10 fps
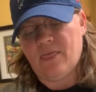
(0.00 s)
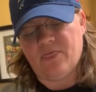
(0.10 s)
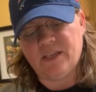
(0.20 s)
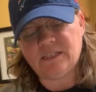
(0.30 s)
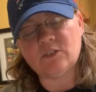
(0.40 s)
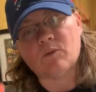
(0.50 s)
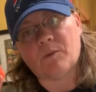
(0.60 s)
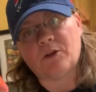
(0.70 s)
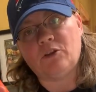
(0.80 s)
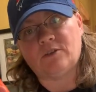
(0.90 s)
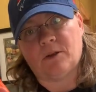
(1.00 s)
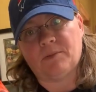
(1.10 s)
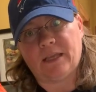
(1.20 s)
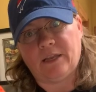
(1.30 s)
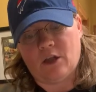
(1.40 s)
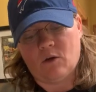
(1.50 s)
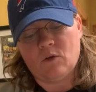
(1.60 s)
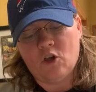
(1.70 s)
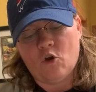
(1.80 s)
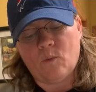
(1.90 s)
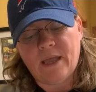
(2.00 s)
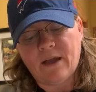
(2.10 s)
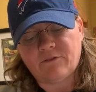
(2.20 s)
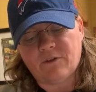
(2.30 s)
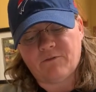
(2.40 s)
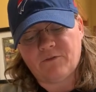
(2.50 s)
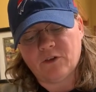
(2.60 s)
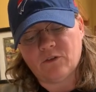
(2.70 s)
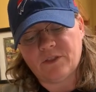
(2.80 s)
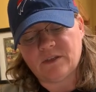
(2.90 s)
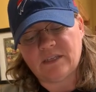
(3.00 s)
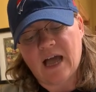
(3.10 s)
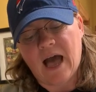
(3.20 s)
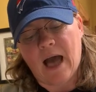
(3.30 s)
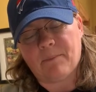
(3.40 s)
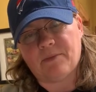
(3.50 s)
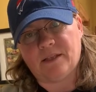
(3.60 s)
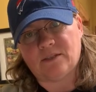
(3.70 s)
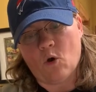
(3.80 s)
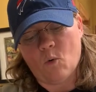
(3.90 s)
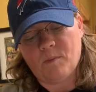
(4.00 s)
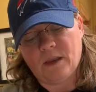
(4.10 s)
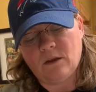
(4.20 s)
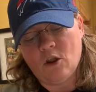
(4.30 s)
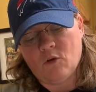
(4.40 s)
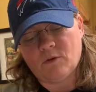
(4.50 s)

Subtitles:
This is where we're going to use our Play-Doh. We have to fill the top that's open